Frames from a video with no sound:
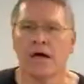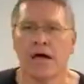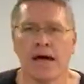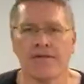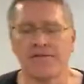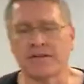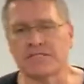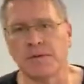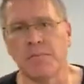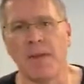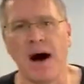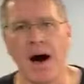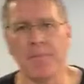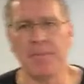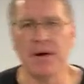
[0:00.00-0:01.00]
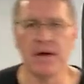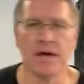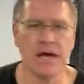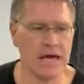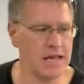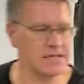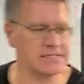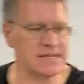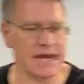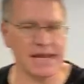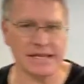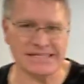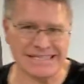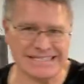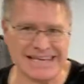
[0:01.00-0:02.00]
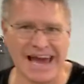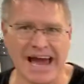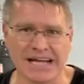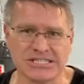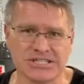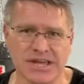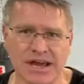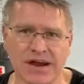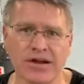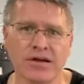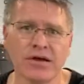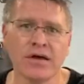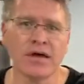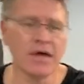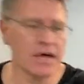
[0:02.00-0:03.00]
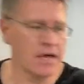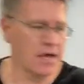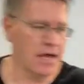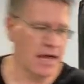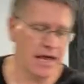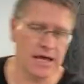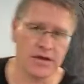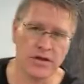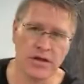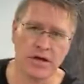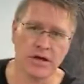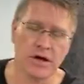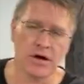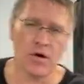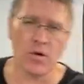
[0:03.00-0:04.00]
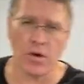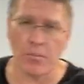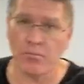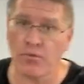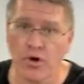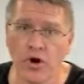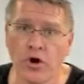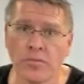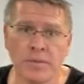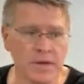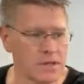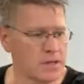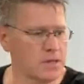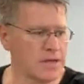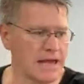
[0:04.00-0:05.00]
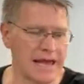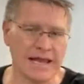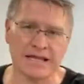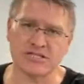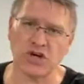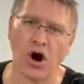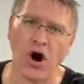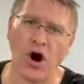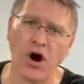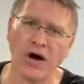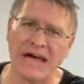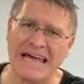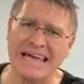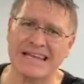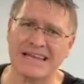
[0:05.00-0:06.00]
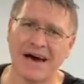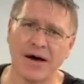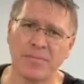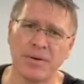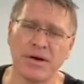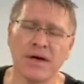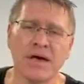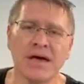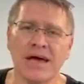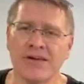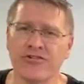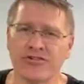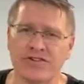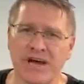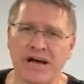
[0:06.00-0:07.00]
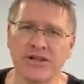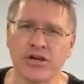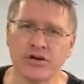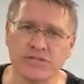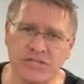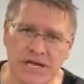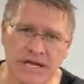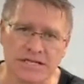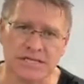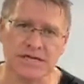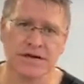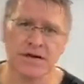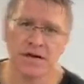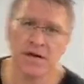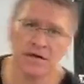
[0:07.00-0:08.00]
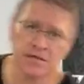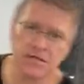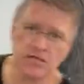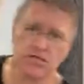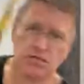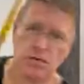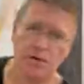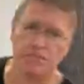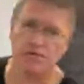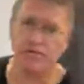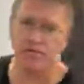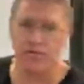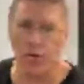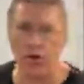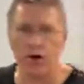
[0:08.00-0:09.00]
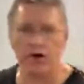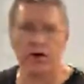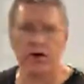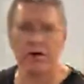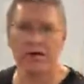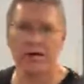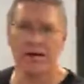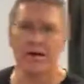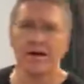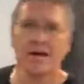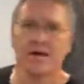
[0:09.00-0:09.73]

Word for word: If it's a mop and it's, and it's attached there, and or a broom, and it's all eaten up, and you're done using it to sweep the floor,